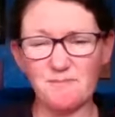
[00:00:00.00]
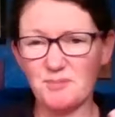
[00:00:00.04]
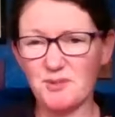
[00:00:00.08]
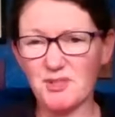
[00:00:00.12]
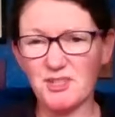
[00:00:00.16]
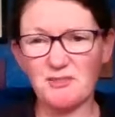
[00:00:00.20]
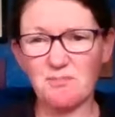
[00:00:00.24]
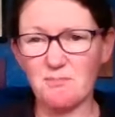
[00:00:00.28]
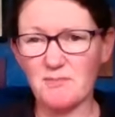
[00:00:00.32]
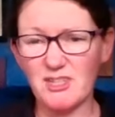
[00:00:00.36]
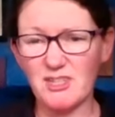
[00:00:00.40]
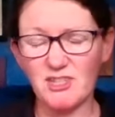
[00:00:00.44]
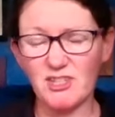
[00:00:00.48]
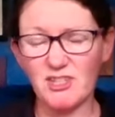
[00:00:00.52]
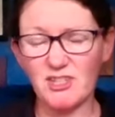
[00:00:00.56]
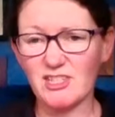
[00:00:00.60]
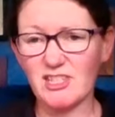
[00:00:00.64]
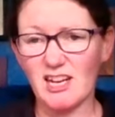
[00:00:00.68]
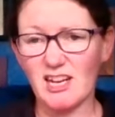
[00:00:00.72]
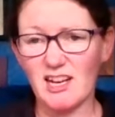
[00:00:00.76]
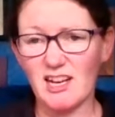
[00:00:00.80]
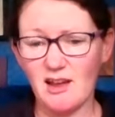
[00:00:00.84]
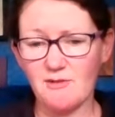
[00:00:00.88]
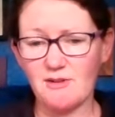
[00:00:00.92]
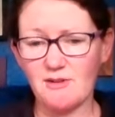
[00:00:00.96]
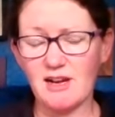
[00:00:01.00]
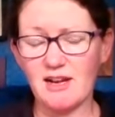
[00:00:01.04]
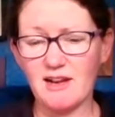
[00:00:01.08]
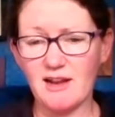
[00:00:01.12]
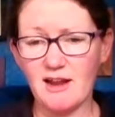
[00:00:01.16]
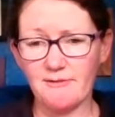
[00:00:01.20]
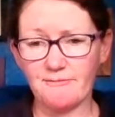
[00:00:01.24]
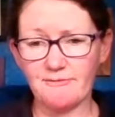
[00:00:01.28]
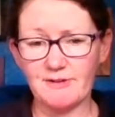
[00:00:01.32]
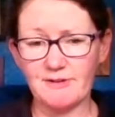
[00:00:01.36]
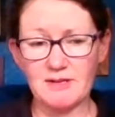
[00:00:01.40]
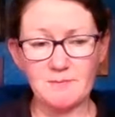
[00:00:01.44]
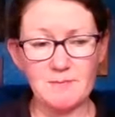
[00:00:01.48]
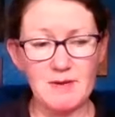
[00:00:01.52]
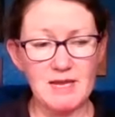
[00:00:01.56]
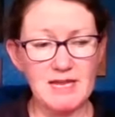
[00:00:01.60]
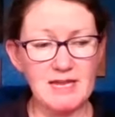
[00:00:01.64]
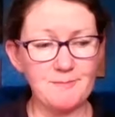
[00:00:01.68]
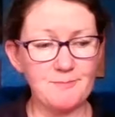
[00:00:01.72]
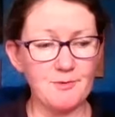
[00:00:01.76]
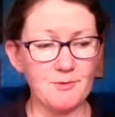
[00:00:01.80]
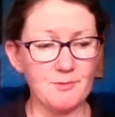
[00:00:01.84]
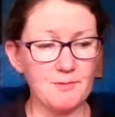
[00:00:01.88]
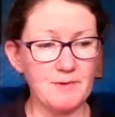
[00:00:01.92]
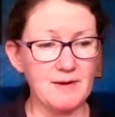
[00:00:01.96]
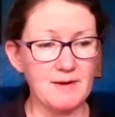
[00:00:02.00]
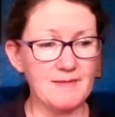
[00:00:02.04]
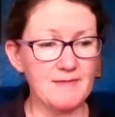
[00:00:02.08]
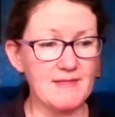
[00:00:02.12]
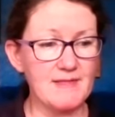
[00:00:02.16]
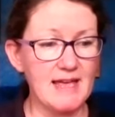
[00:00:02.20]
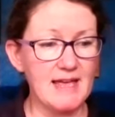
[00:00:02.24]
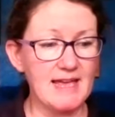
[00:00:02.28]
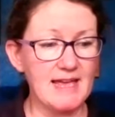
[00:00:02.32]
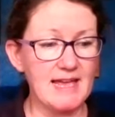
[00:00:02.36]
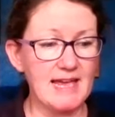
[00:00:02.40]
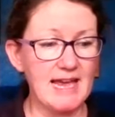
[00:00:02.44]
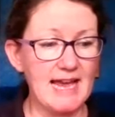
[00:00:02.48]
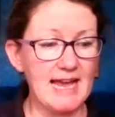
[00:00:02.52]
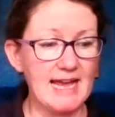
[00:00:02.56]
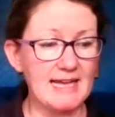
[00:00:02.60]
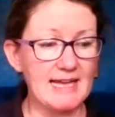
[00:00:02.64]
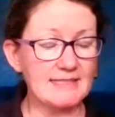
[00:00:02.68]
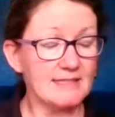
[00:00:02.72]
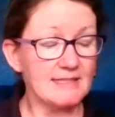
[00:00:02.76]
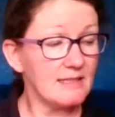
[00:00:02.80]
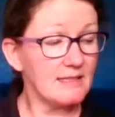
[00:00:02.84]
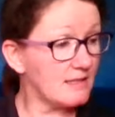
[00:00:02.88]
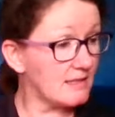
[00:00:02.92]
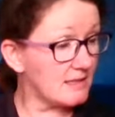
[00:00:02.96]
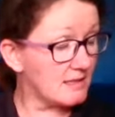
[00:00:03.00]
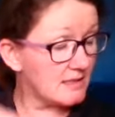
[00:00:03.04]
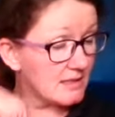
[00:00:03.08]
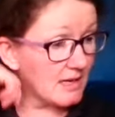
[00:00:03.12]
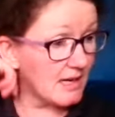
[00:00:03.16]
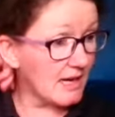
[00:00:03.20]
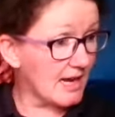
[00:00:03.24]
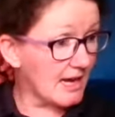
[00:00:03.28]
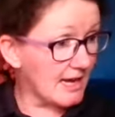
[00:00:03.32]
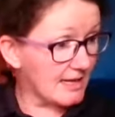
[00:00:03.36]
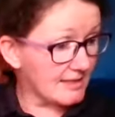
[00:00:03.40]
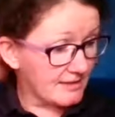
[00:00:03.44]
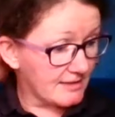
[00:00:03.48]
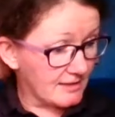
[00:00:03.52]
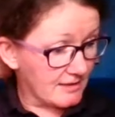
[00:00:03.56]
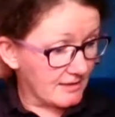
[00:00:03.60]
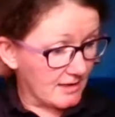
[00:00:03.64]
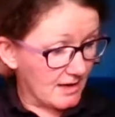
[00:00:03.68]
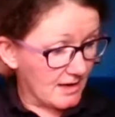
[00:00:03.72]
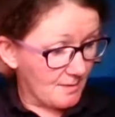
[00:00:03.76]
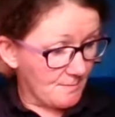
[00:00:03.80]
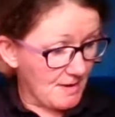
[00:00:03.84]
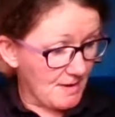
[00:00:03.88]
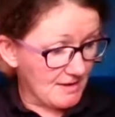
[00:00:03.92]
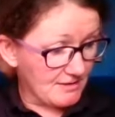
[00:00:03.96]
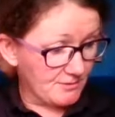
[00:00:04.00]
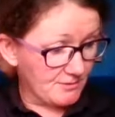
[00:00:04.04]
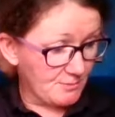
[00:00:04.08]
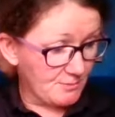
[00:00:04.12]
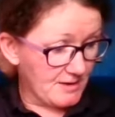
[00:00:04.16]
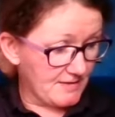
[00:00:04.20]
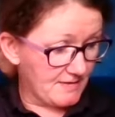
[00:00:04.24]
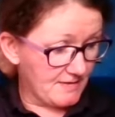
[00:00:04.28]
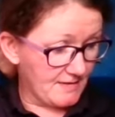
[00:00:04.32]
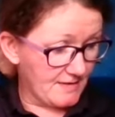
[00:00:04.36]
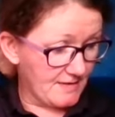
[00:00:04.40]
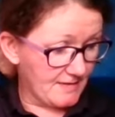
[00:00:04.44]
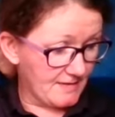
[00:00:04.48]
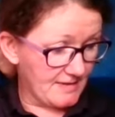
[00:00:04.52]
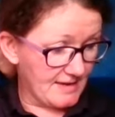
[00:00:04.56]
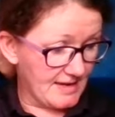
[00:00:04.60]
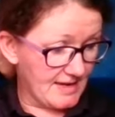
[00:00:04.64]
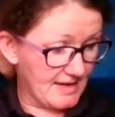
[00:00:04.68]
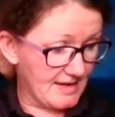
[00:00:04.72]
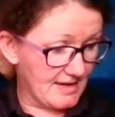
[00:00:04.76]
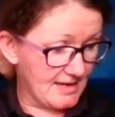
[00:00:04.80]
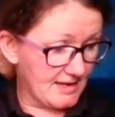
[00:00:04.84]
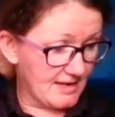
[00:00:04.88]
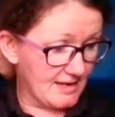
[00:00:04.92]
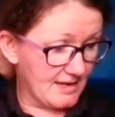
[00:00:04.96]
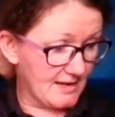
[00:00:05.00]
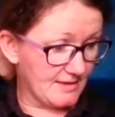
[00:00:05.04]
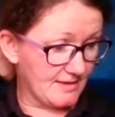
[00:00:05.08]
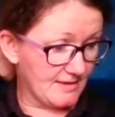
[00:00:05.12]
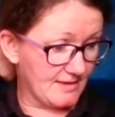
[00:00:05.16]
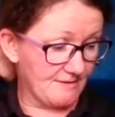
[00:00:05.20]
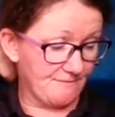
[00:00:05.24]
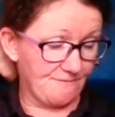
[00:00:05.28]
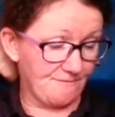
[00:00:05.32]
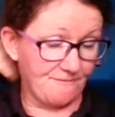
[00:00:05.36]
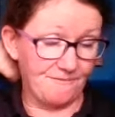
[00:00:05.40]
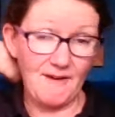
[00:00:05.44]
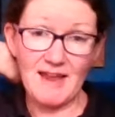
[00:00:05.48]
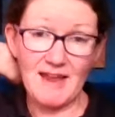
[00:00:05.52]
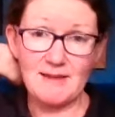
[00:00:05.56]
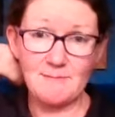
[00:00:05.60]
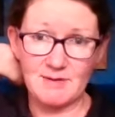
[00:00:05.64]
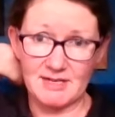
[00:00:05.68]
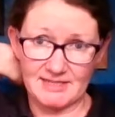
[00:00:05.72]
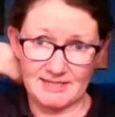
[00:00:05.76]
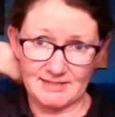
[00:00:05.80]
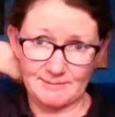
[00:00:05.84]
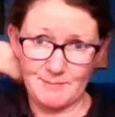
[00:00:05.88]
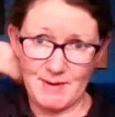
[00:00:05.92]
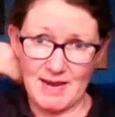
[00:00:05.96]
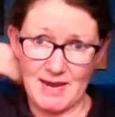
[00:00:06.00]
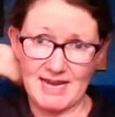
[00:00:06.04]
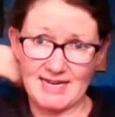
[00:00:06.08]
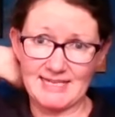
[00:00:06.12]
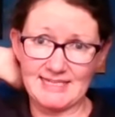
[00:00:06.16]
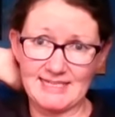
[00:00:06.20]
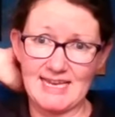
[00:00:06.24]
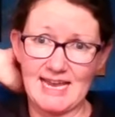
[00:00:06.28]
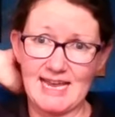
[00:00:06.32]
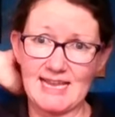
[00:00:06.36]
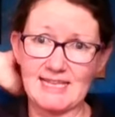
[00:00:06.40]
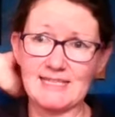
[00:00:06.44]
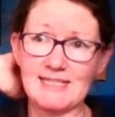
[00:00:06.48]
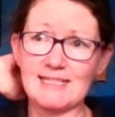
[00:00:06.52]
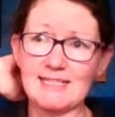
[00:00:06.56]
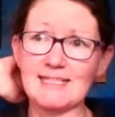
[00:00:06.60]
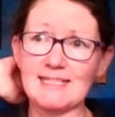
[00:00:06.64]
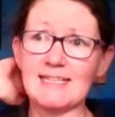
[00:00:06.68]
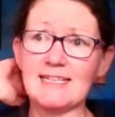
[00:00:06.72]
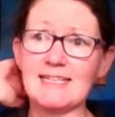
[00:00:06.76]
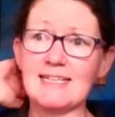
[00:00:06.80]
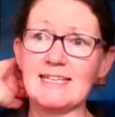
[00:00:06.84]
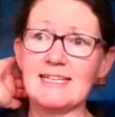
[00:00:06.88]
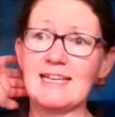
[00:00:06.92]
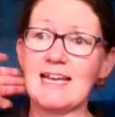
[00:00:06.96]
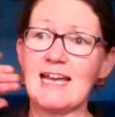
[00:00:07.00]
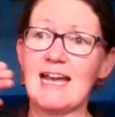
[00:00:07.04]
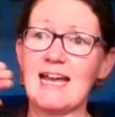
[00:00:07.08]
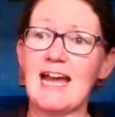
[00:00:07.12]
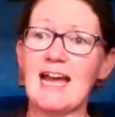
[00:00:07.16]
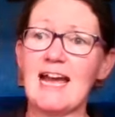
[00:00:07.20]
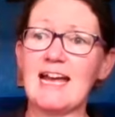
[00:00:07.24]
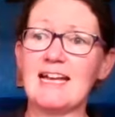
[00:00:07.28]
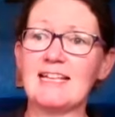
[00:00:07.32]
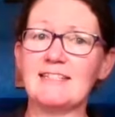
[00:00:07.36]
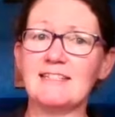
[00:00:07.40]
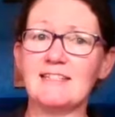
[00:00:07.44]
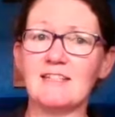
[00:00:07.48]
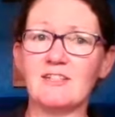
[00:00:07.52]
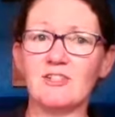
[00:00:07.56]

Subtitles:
just a load of lovely people were in there, and I met with the famous Penny Dent, and